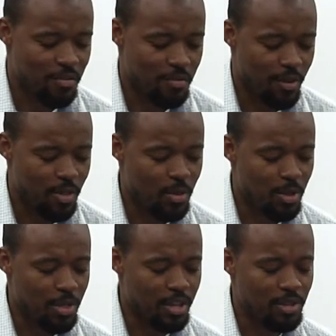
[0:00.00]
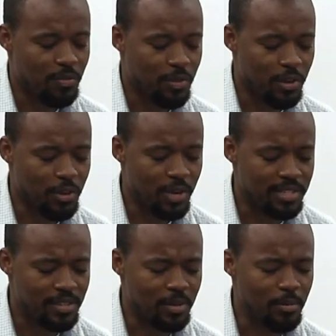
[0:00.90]
Father, we thank you for your
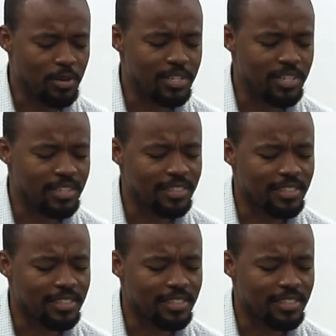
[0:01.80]
grace and your mercy.